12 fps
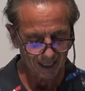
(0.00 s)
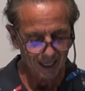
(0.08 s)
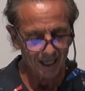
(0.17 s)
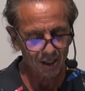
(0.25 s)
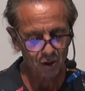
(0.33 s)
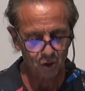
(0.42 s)

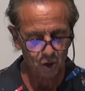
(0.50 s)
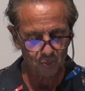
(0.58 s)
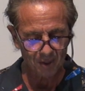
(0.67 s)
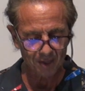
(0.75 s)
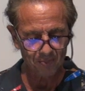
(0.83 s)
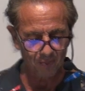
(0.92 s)
He shall
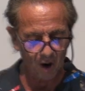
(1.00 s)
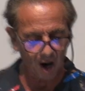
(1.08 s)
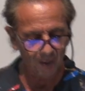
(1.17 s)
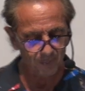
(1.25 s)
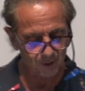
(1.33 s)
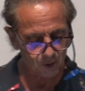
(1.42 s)
speak
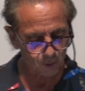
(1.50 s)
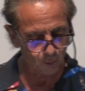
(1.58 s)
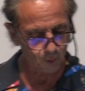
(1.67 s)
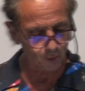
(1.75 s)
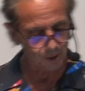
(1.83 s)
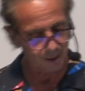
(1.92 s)
pompous
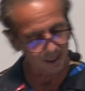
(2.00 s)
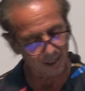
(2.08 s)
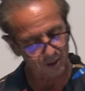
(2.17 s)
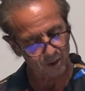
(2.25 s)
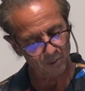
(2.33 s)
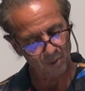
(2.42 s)
words
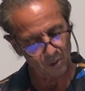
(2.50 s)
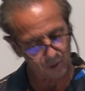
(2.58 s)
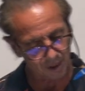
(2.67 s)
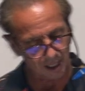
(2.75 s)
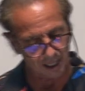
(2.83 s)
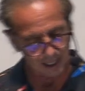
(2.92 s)
against the Most
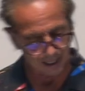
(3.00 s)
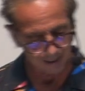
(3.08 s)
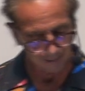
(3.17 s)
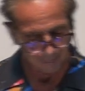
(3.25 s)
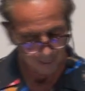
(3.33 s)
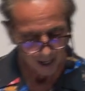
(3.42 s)
High,
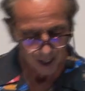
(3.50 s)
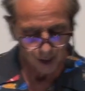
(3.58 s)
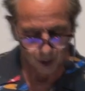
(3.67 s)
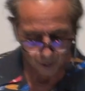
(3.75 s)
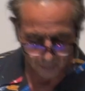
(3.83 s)
shall